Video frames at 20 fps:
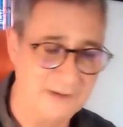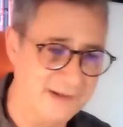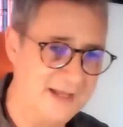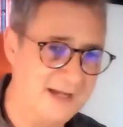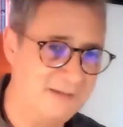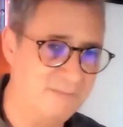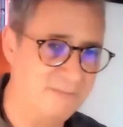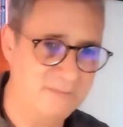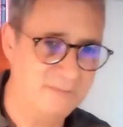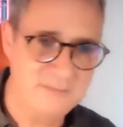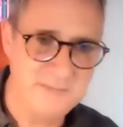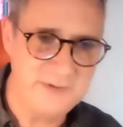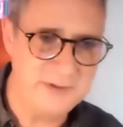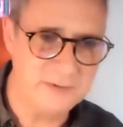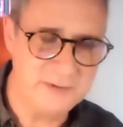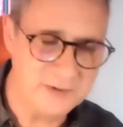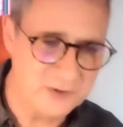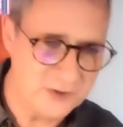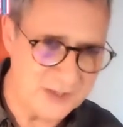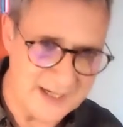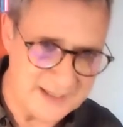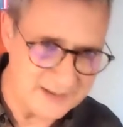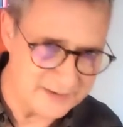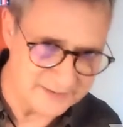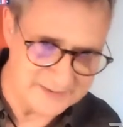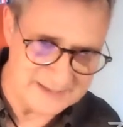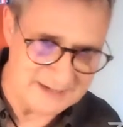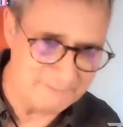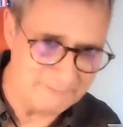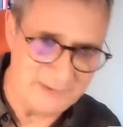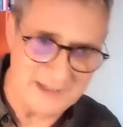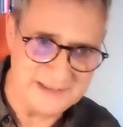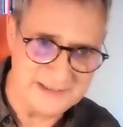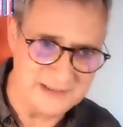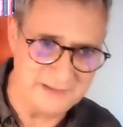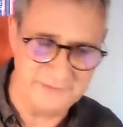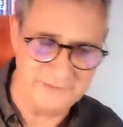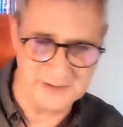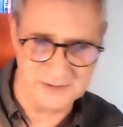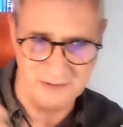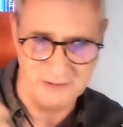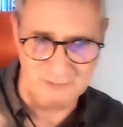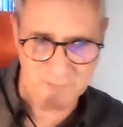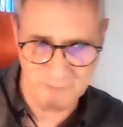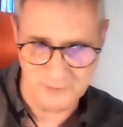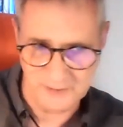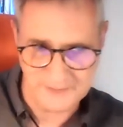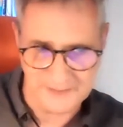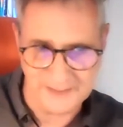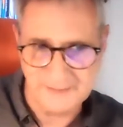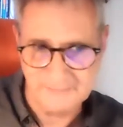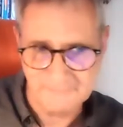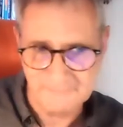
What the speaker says: And then you can change the template if it's not working.